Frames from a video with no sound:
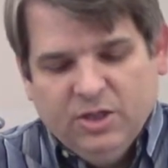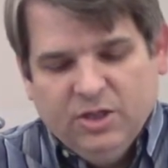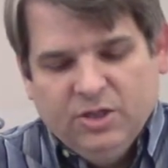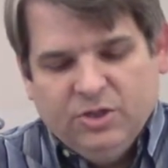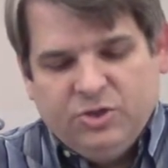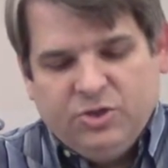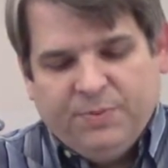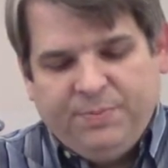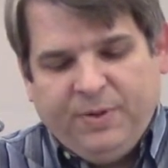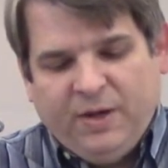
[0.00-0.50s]

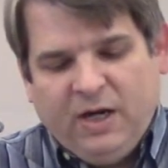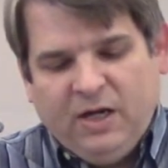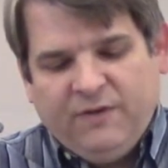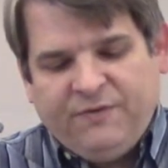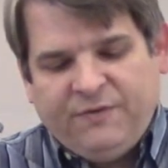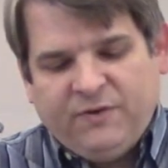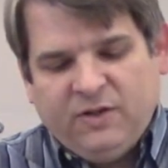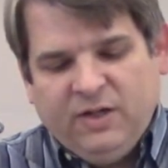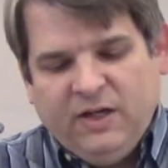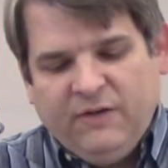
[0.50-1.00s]
So
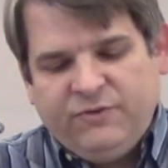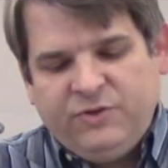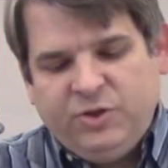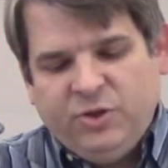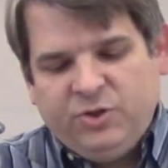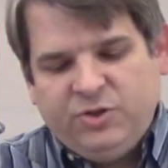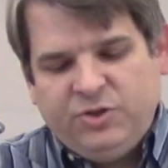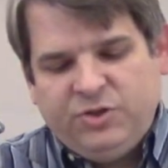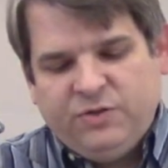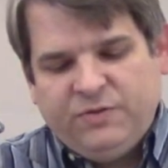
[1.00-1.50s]
Potiphar left
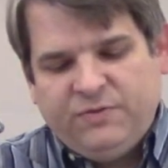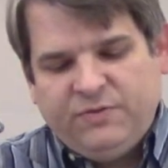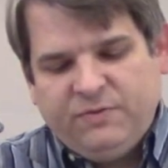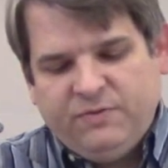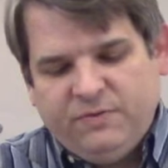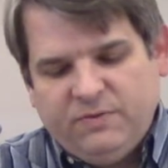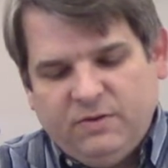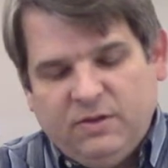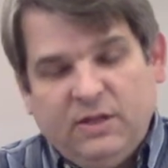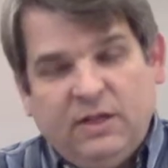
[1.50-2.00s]
Joseph
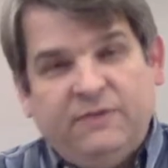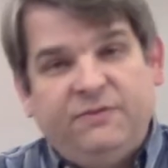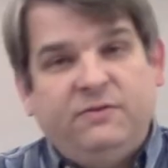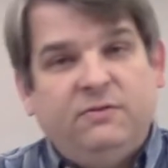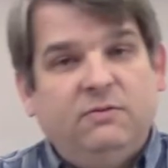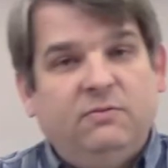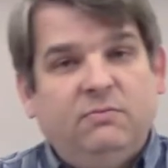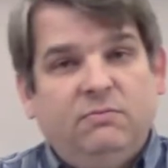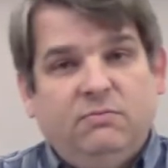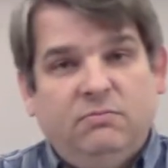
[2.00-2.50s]

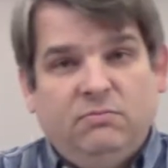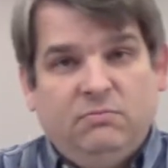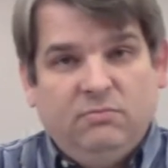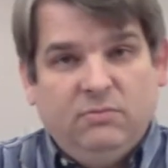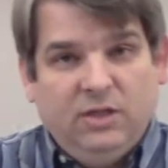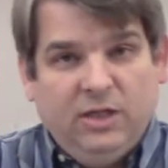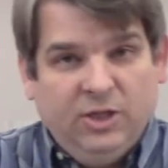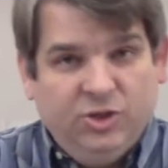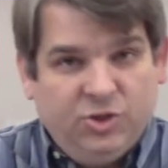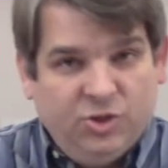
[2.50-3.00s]
left
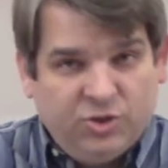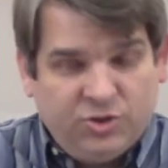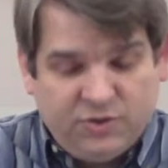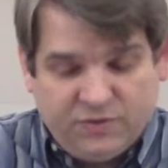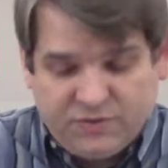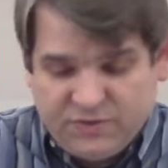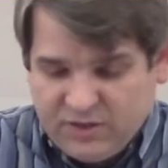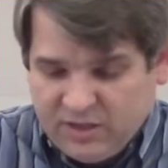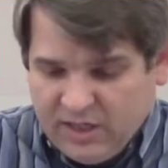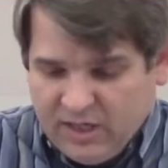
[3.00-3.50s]
in
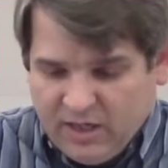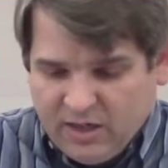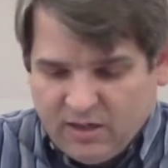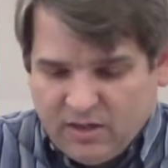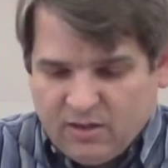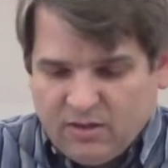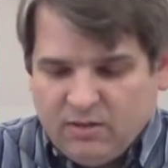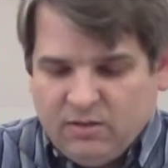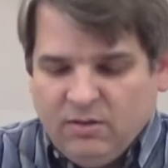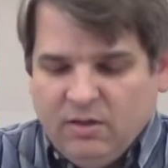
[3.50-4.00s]
Joseph's
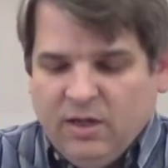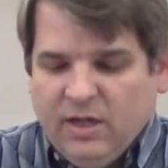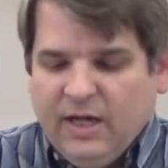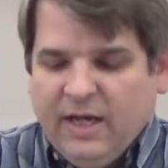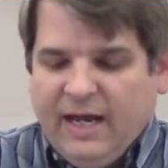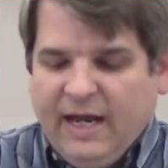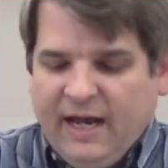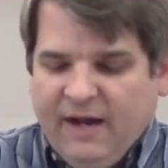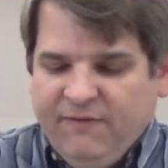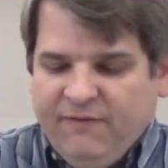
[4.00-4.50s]
care
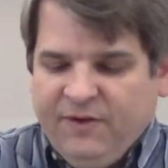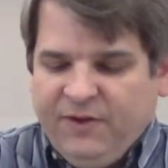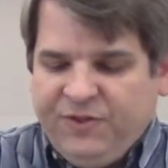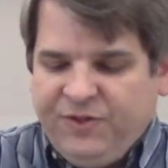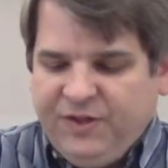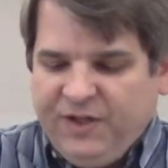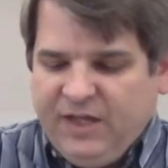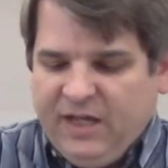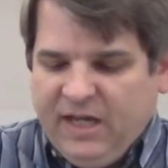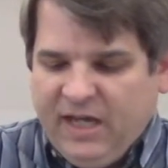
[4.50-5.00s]

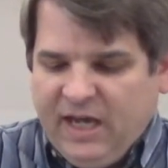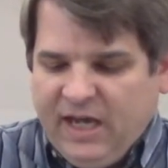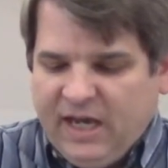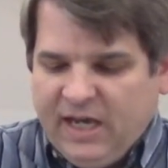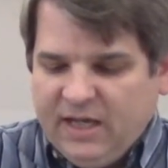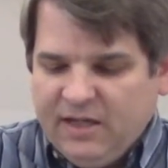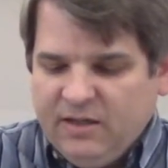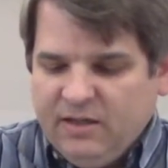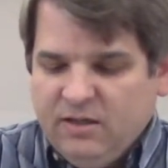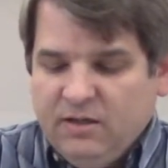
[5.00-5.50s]
everything he
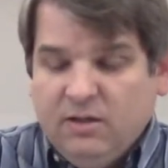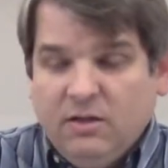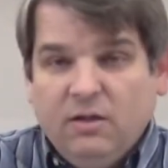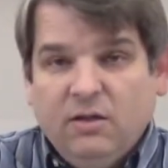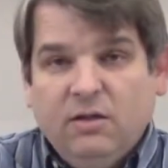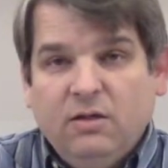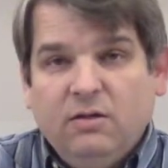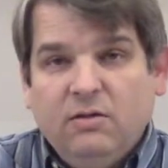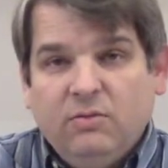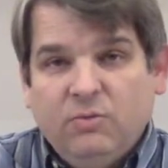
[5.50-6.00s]
had
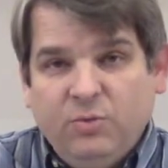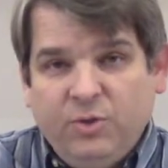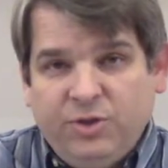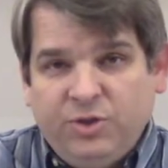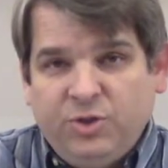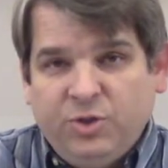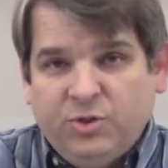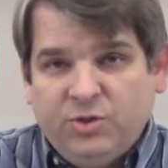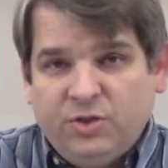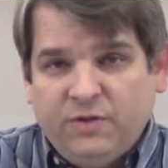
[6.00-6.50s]
with
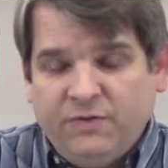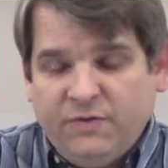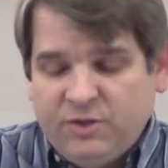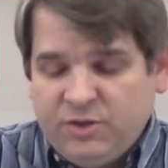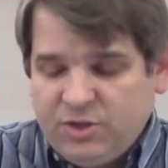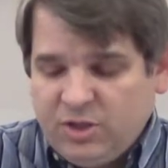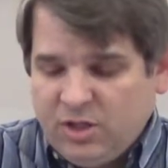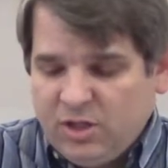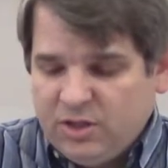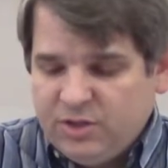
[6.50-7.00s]
Joseph in
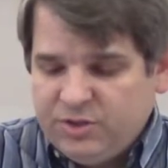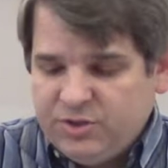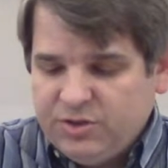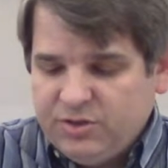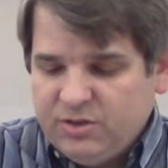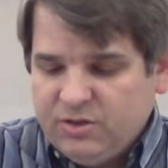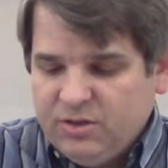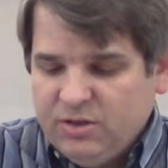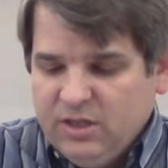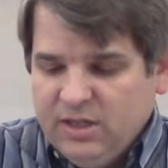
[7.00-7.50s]
charge.
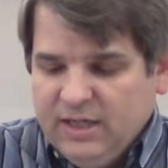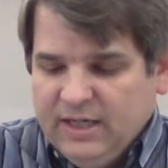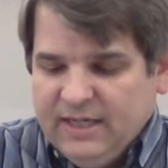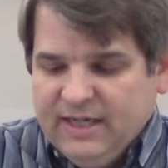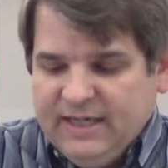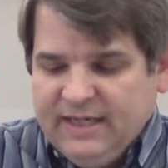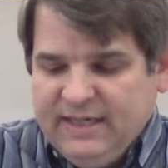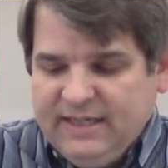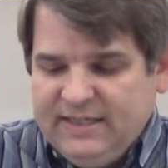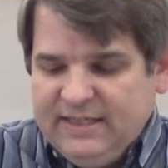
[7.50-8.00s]

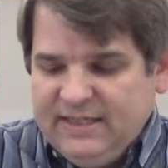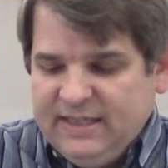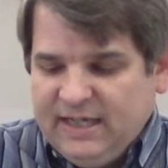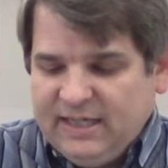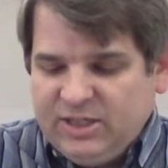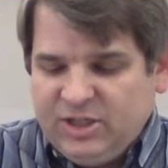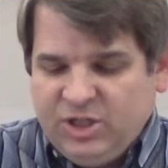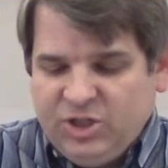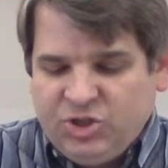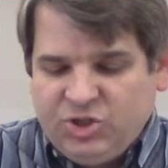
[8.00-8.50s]
He did
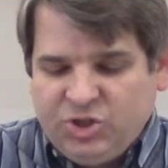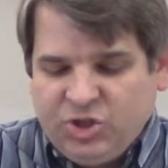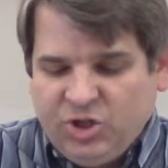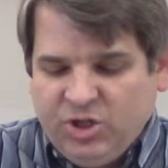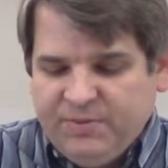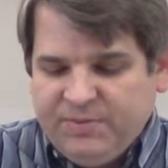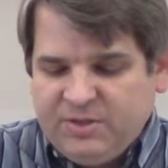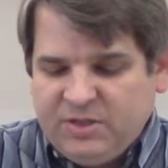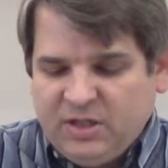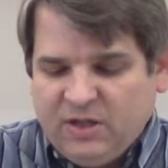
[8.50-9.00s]
not concern
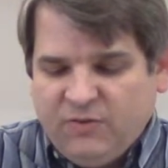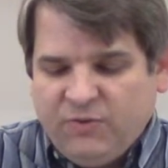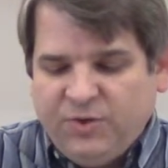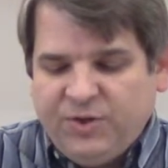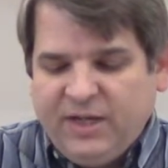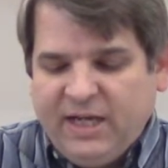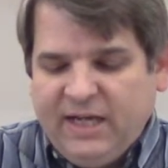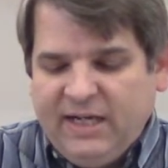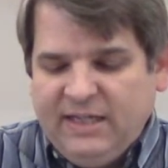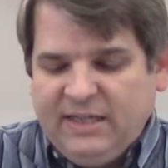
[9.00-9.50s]
himself
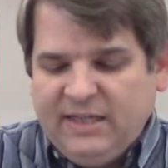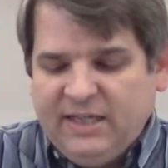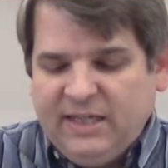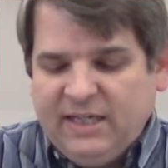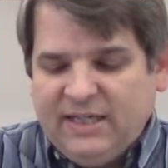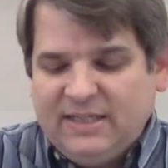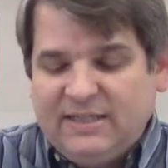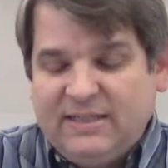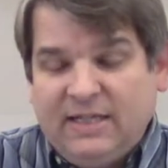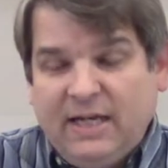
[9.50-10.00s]
with anything
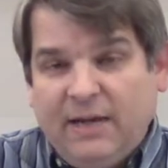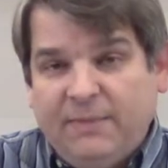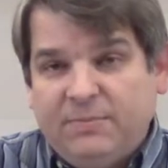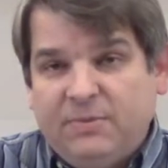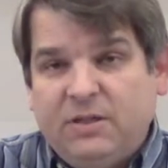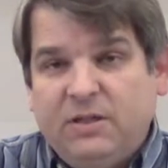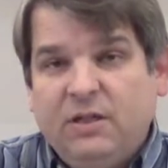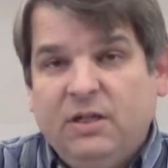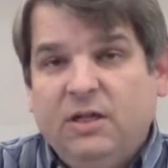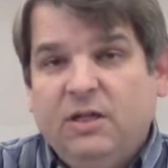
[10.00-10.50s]

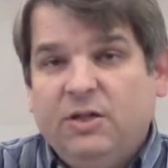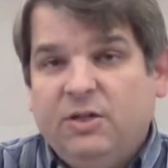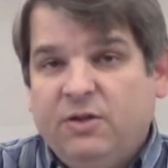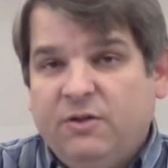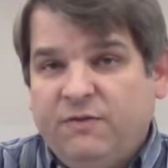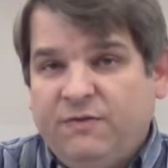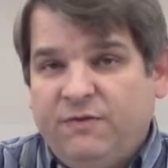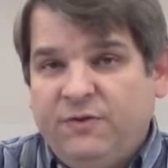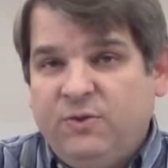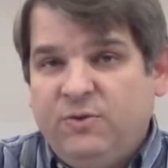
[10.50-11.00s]
except
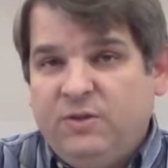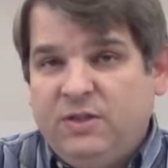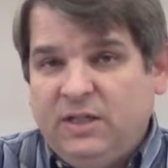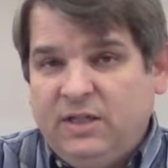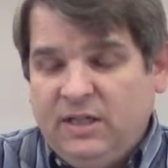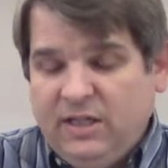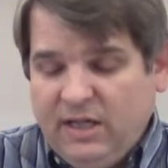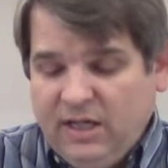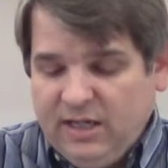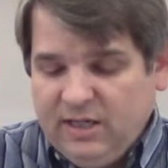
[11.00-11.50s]
the food that
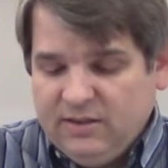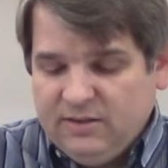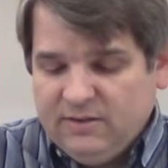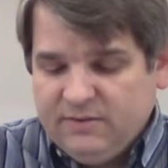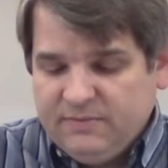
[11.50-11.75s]
he ate.